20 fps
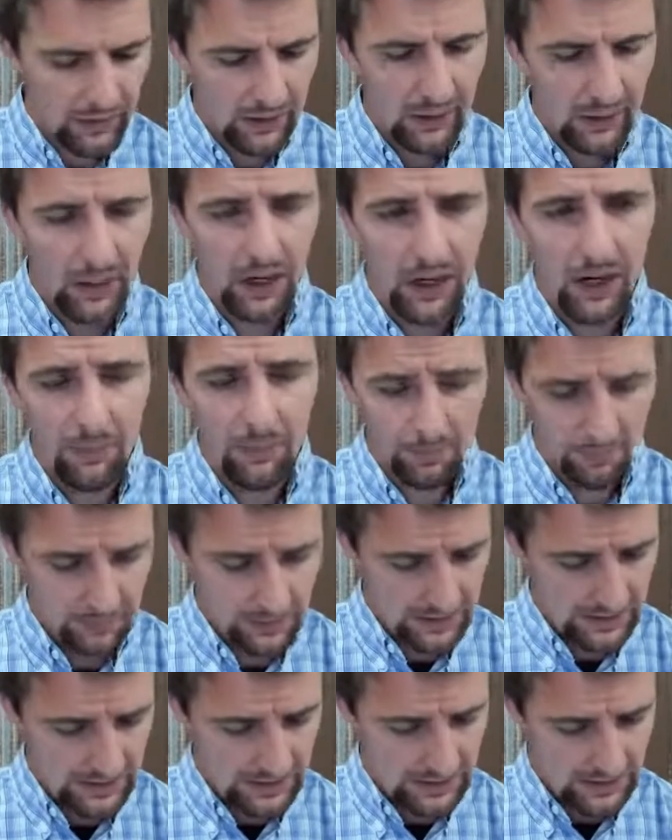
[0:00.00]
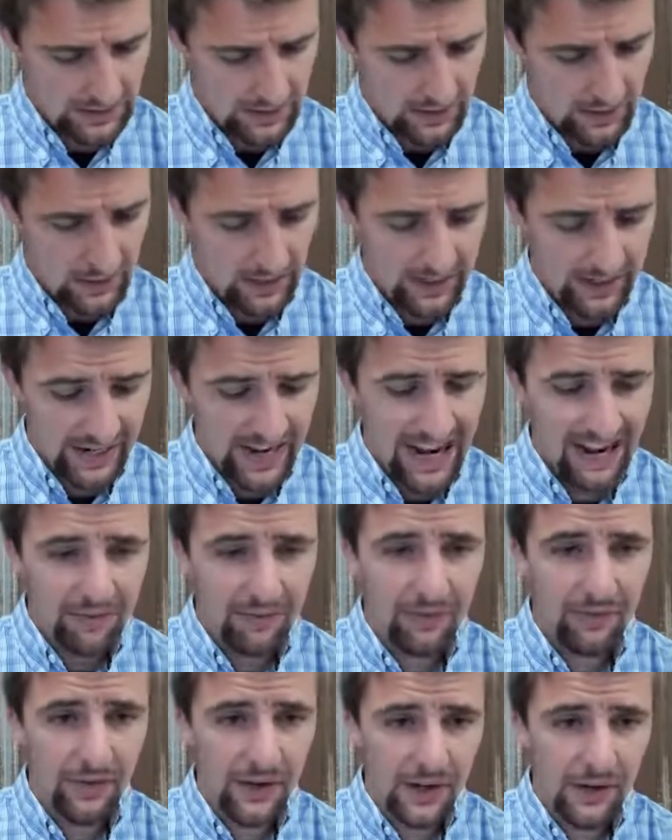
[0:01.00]
A
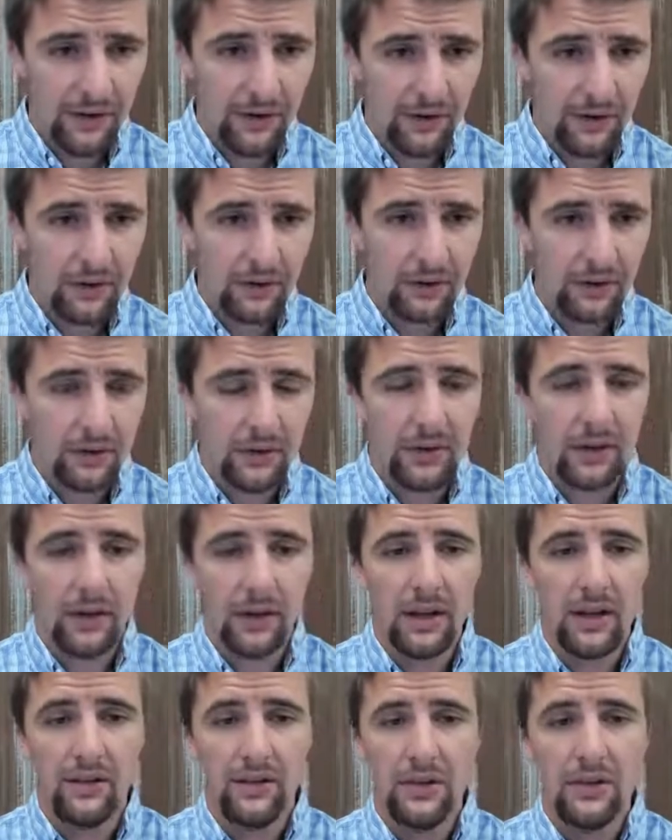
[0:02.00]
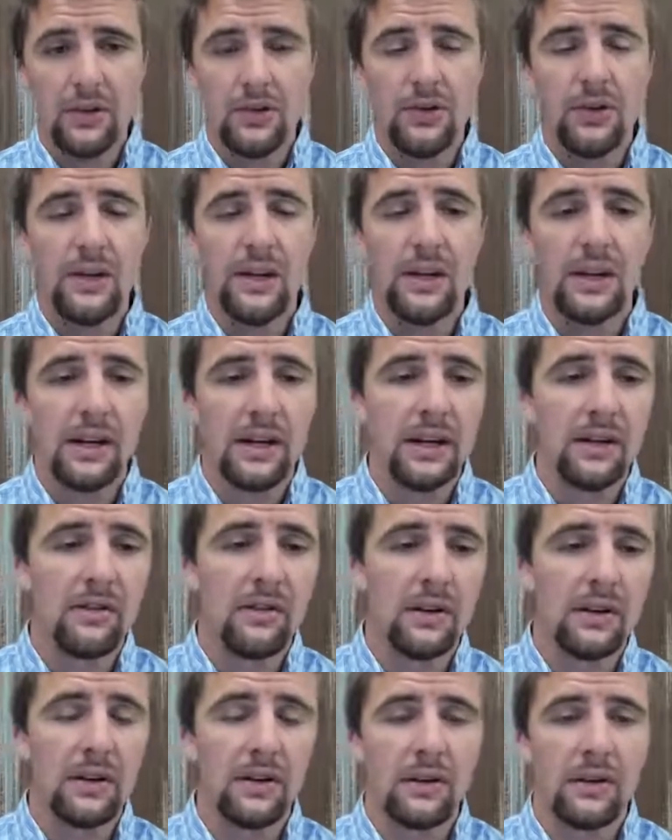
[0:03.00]
calf feeder, if you do need to give
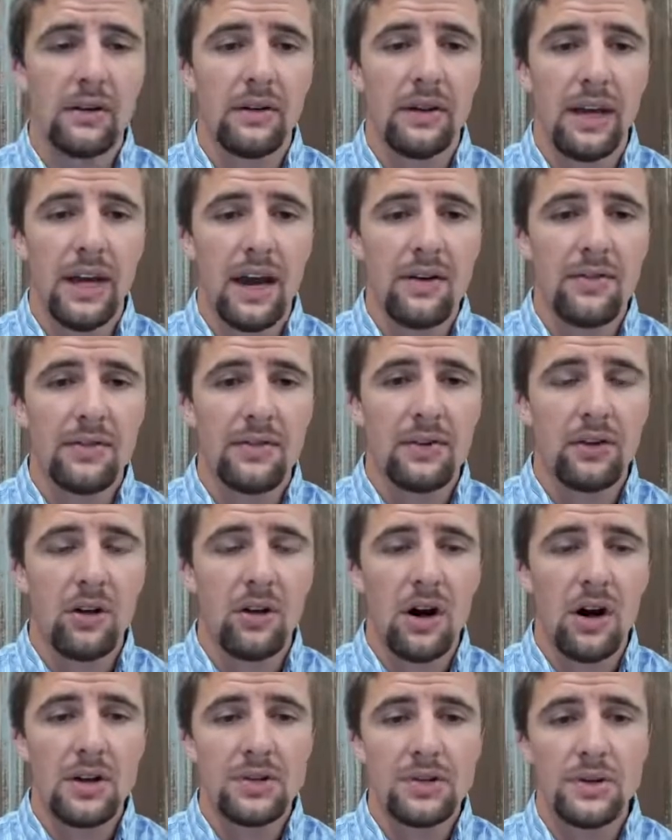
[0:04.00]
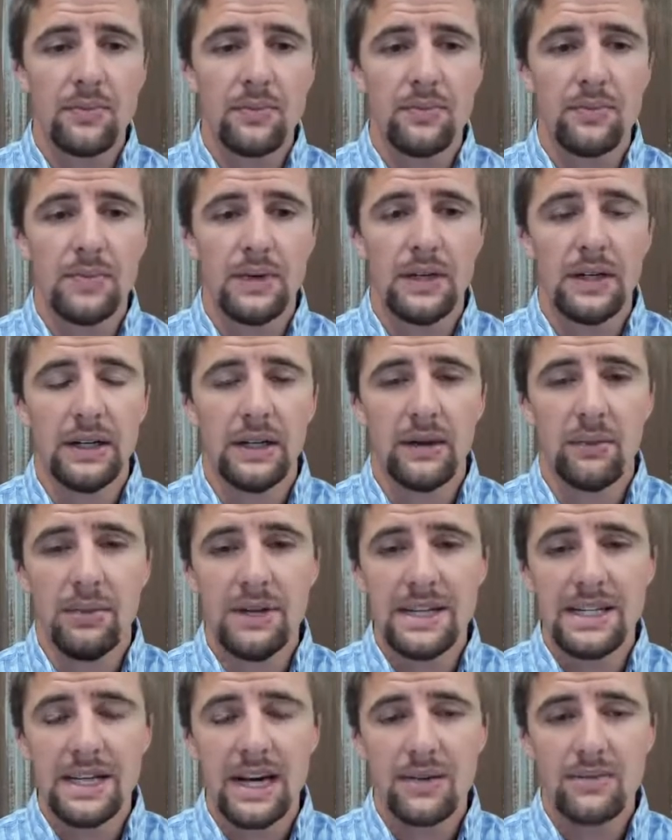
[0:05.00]
a calf colostrum,
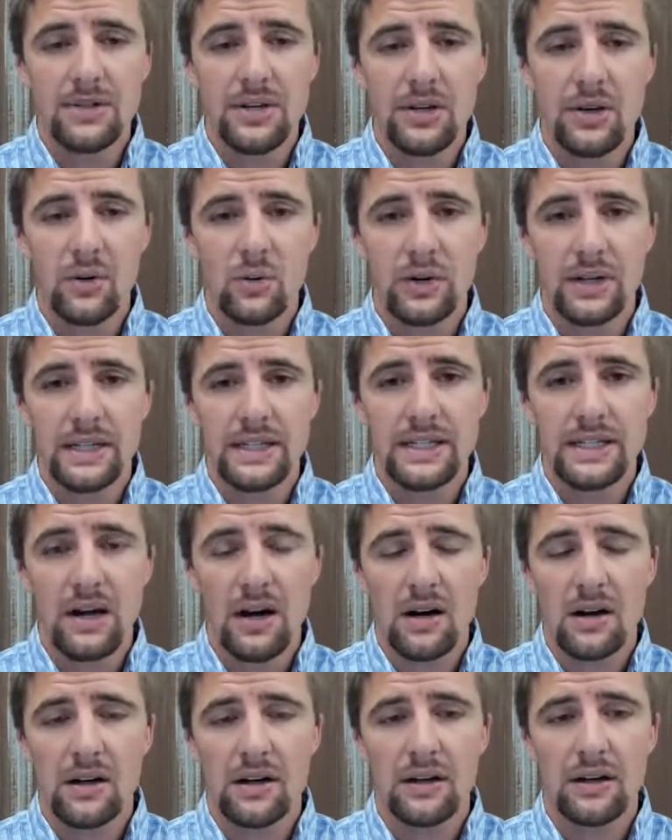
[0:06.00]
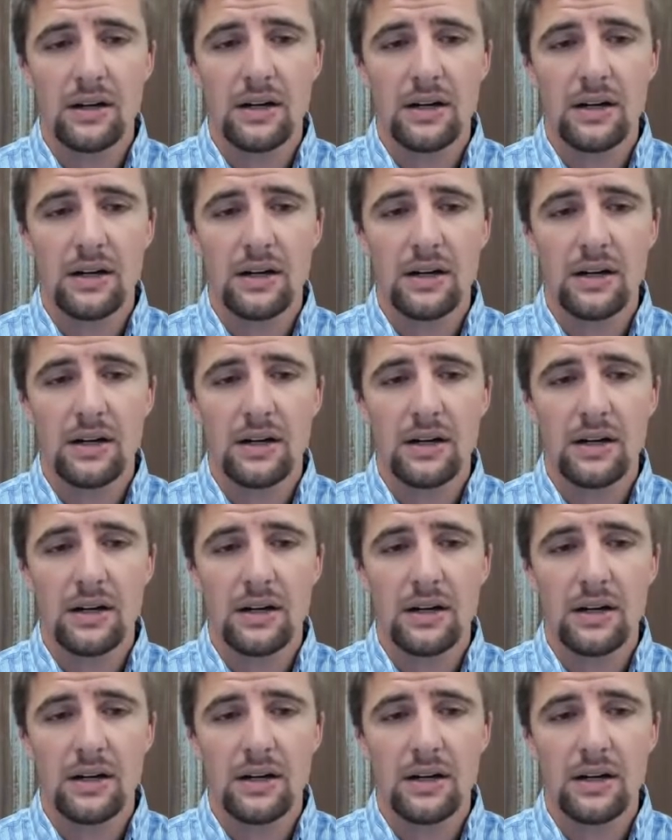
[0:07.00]
many times they don't want to suck.